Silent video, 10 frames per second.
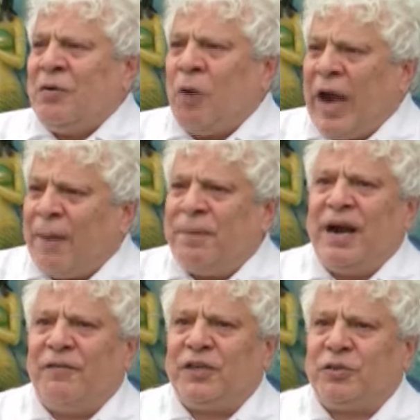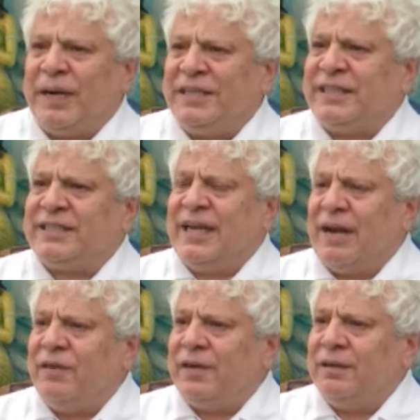what happened after
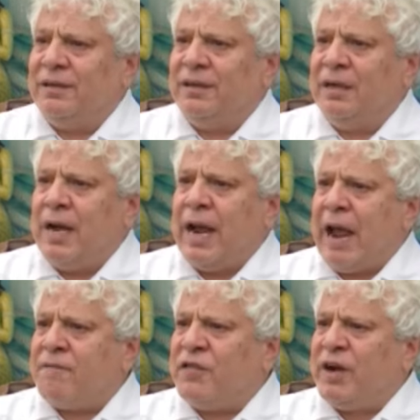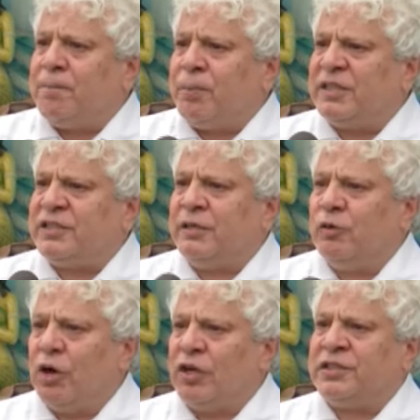26/11? Every person
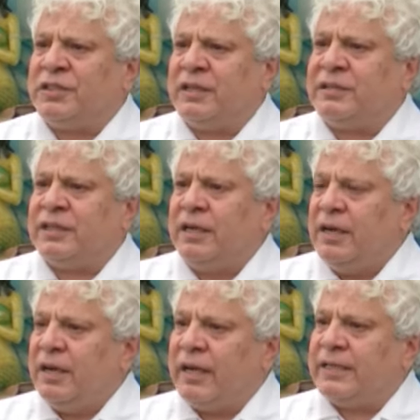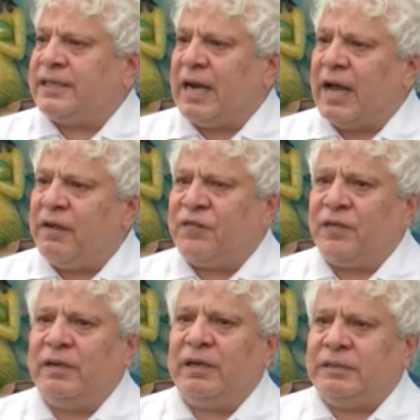who lost his life,
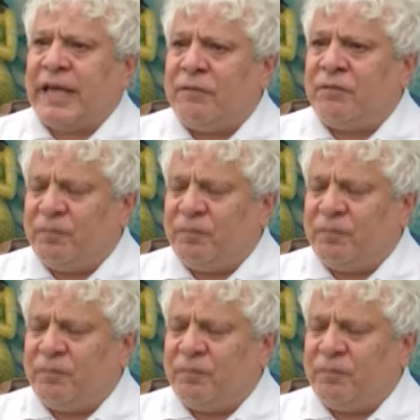their